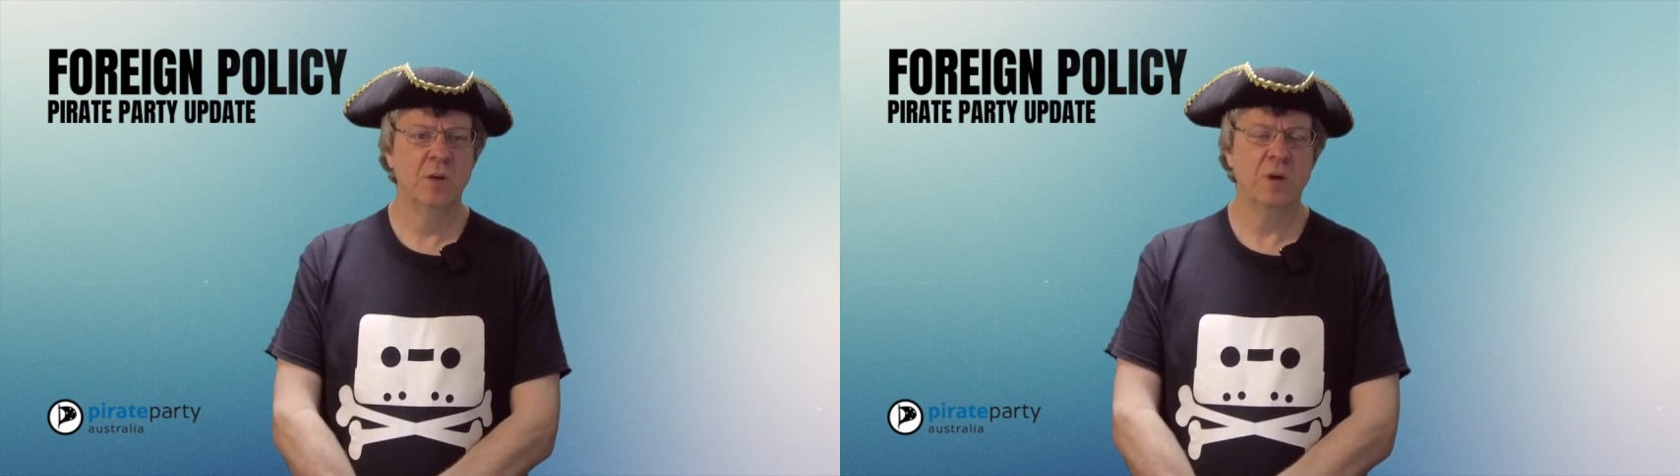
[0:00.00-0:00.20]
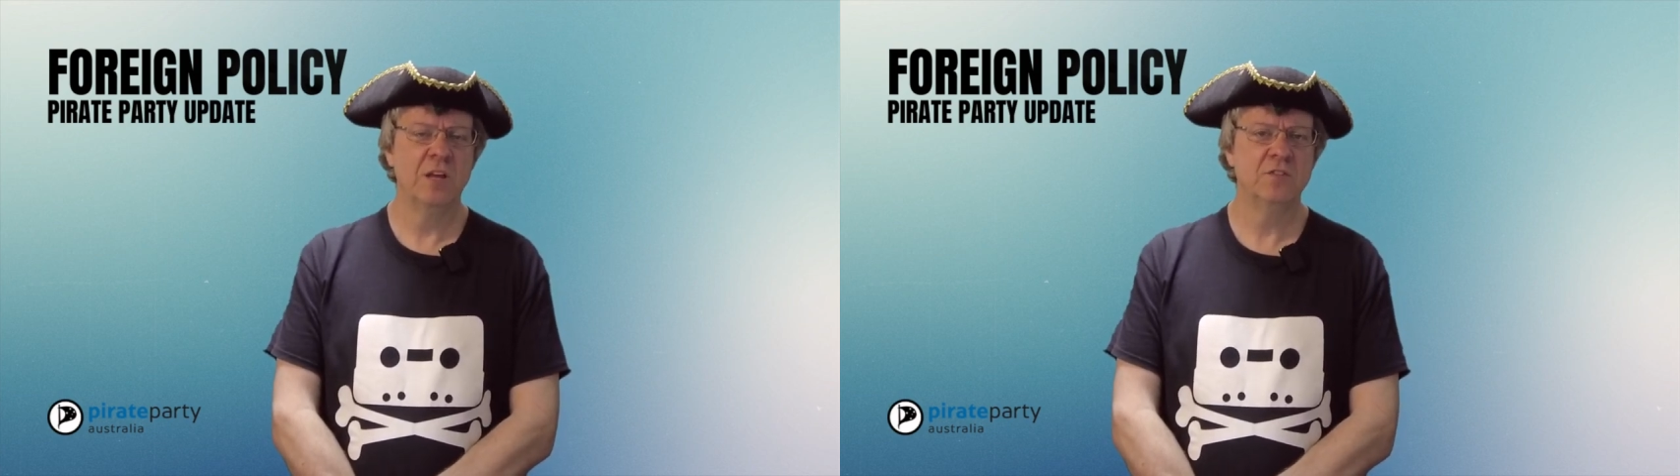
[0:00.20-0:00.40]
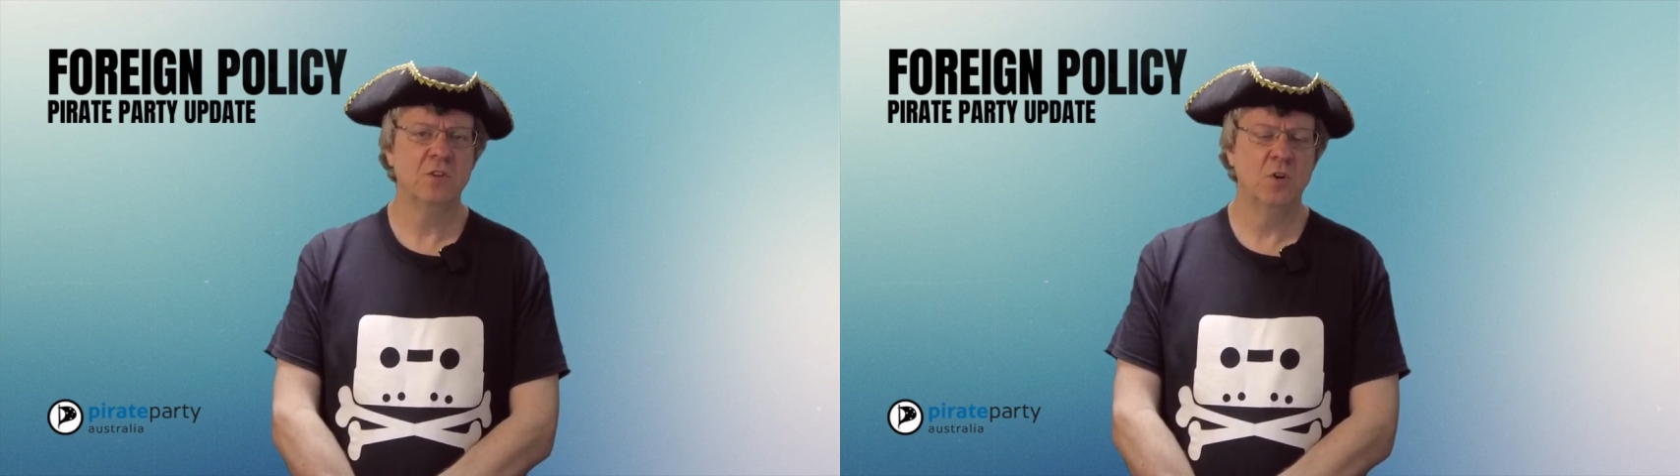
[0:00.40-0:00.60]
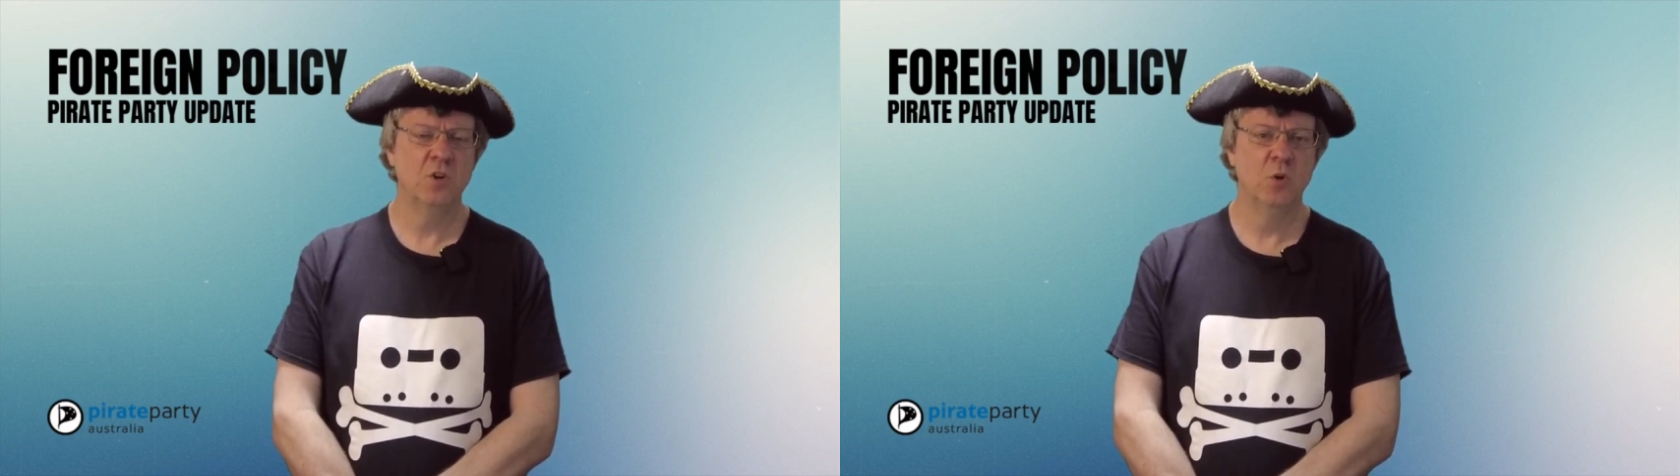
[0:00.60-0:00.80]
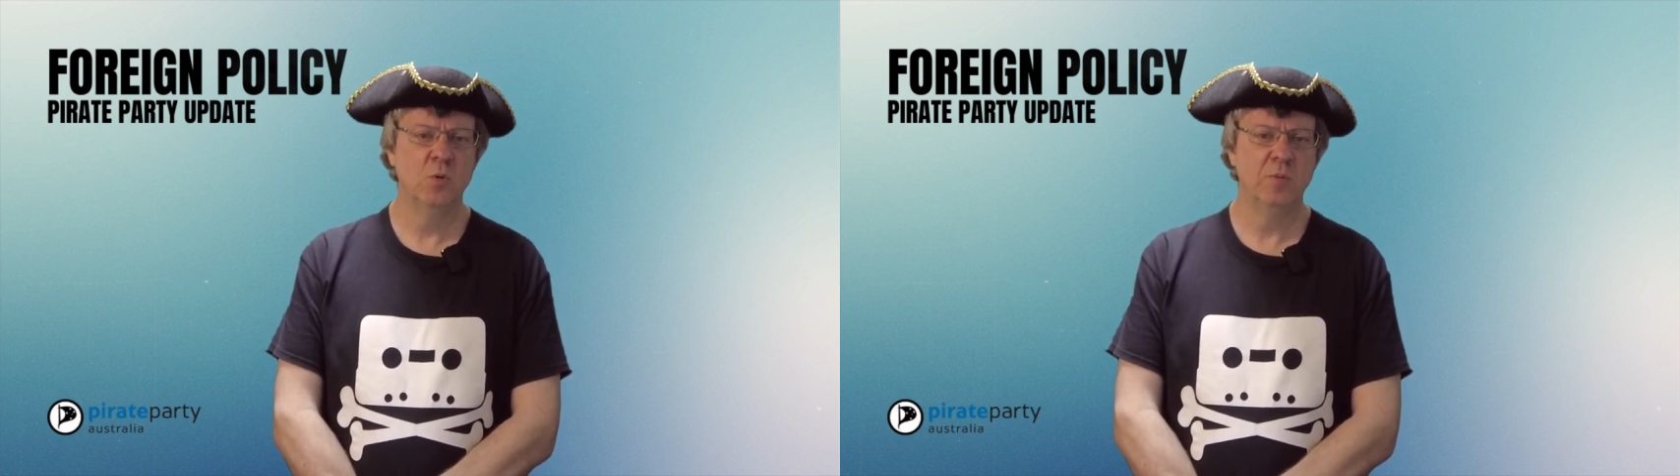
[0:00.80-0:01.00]
based on
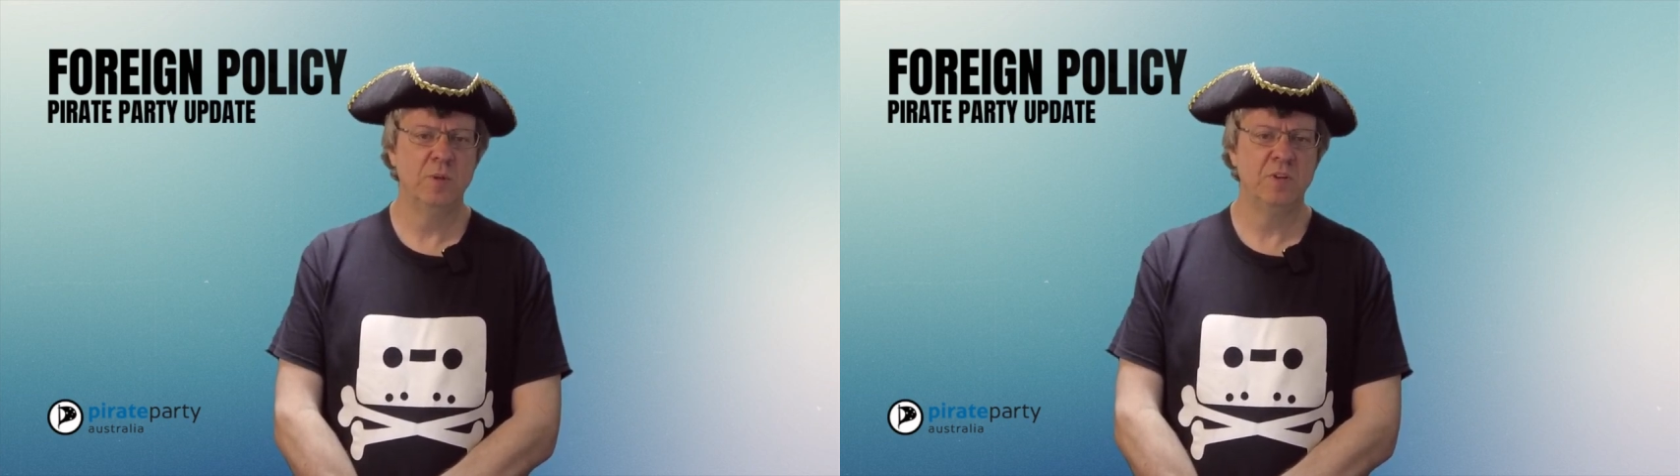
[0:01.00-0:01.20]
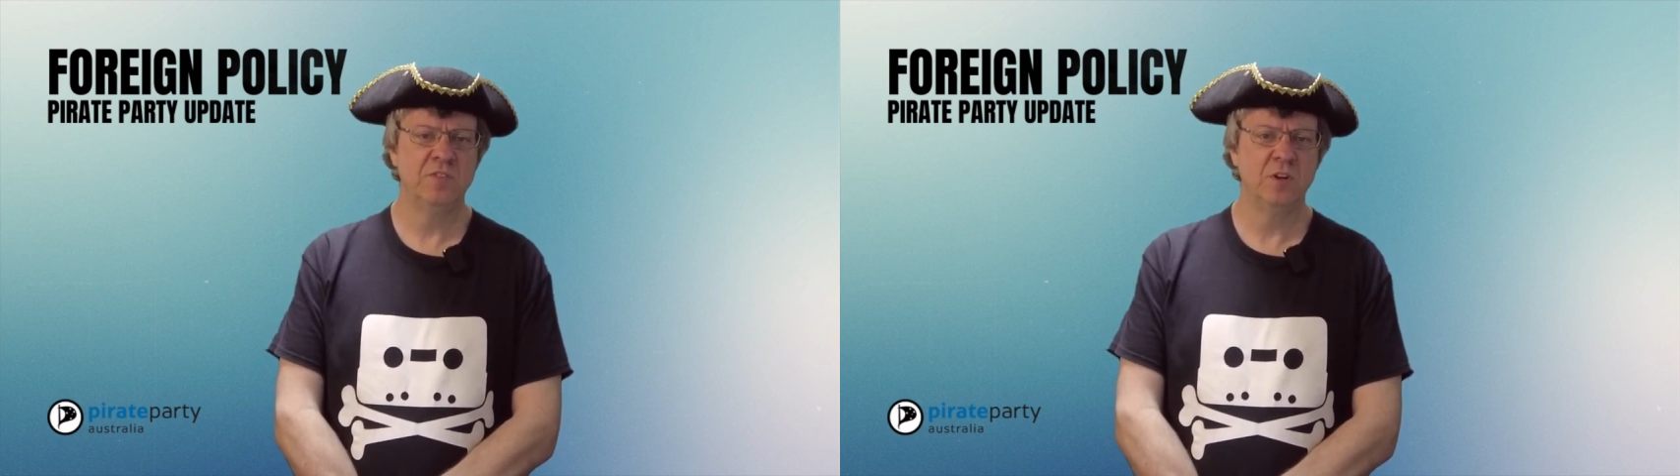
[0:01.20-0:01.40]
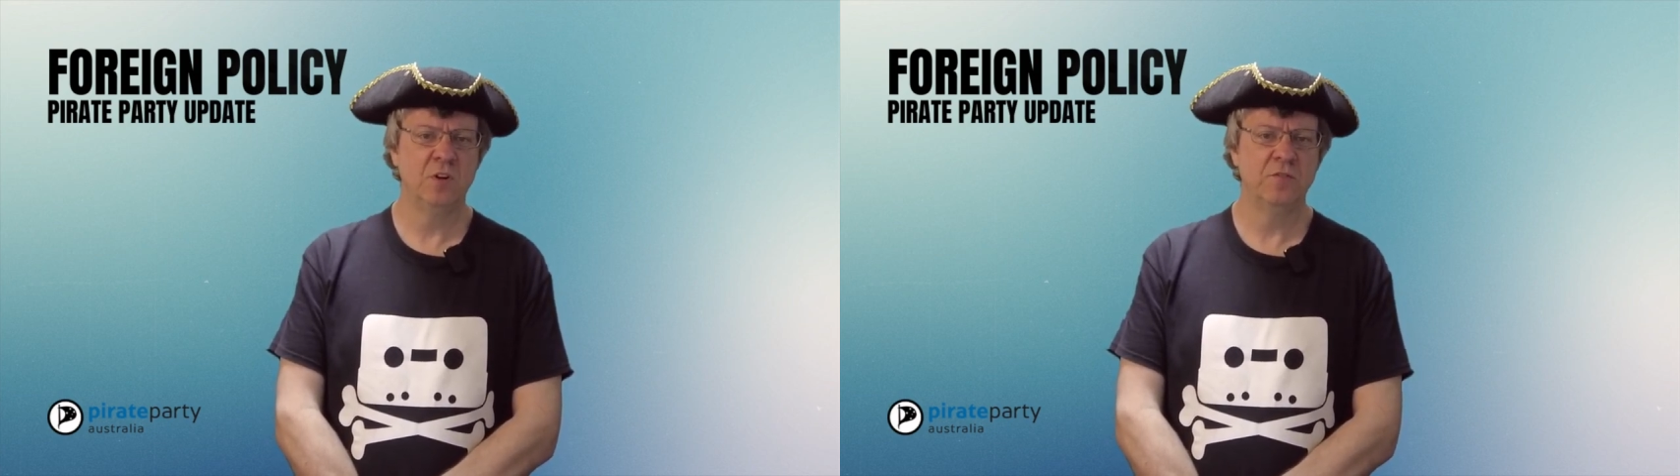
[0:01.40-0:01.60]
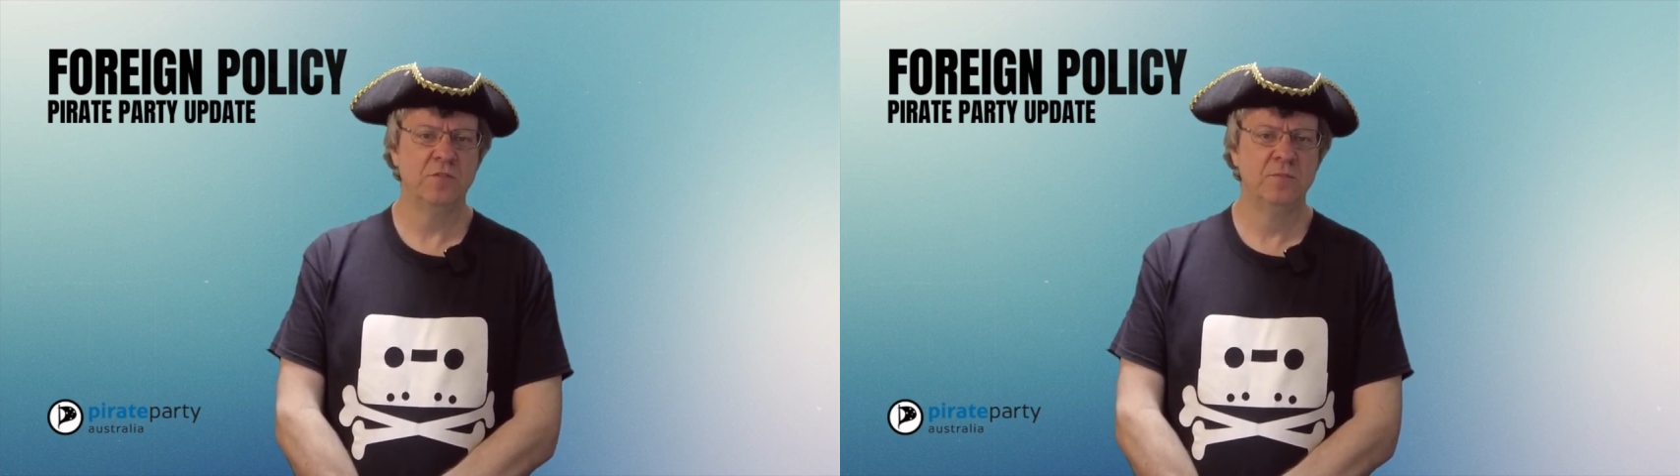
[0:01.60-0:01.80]
who we'd be pissing off.